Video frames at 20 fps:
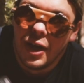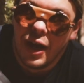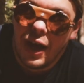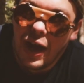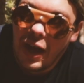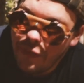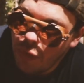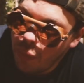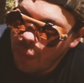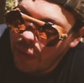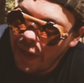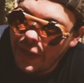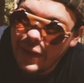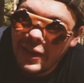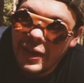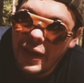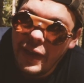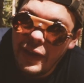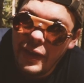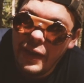either way,
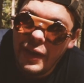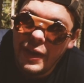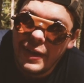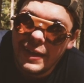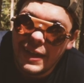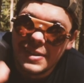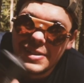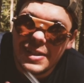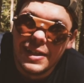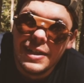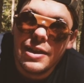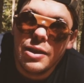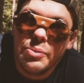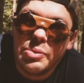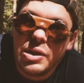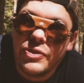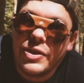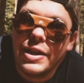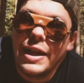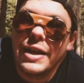it adds a little
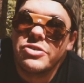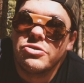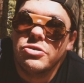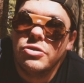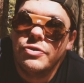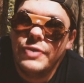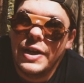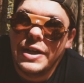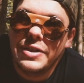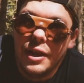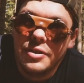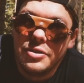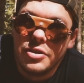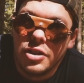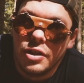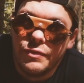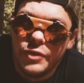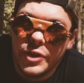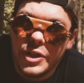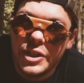bit of an extra effect onto
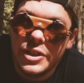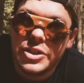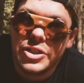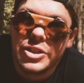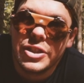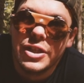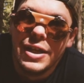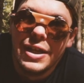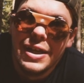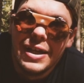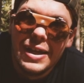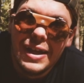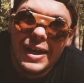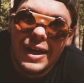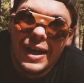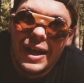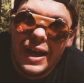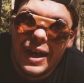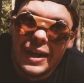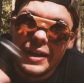the footage,
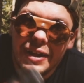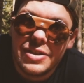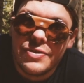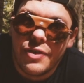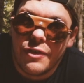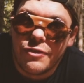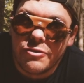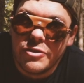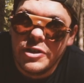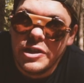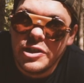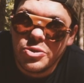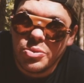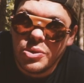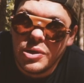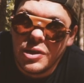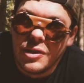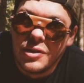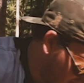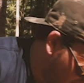and it's for free as
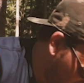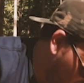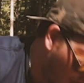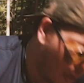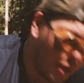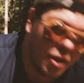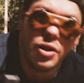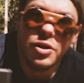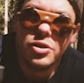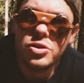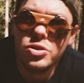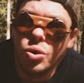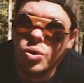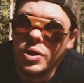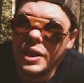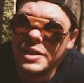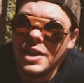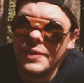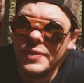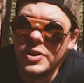well. So
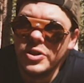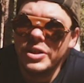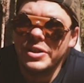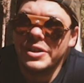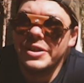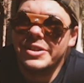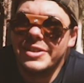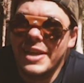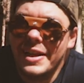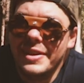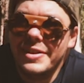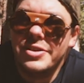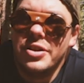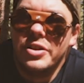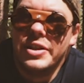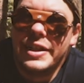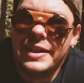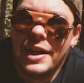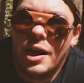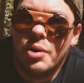let's have a look at the settings on
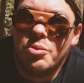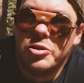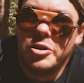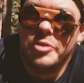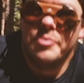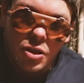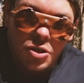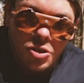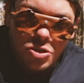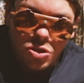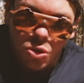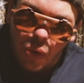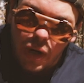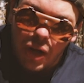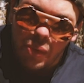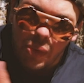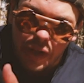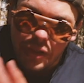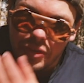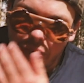the camera. So what I
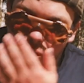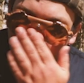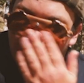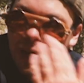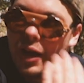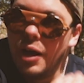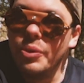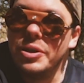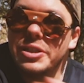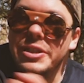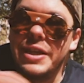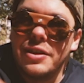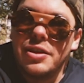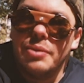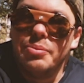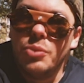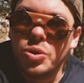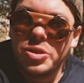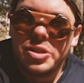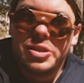want to do now is get the
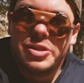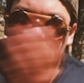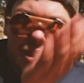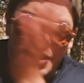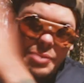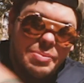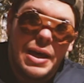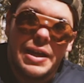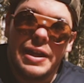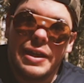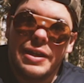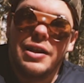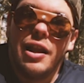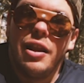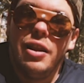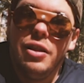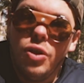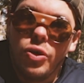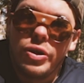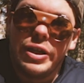most cinematic
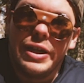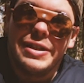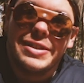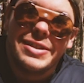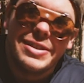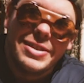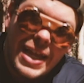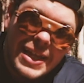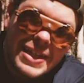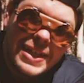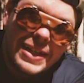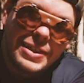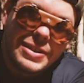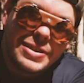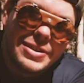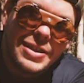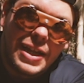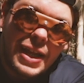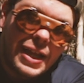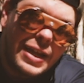looking
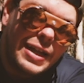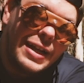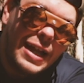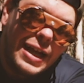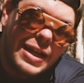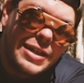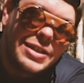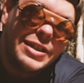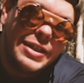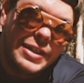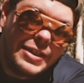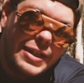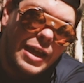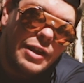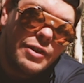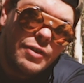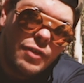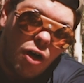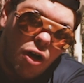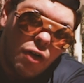settings that I can actually
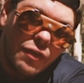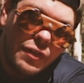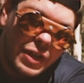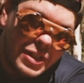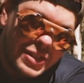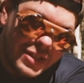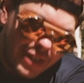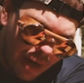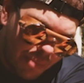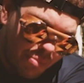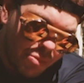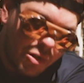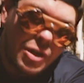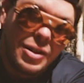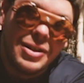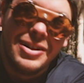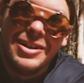get on this camera.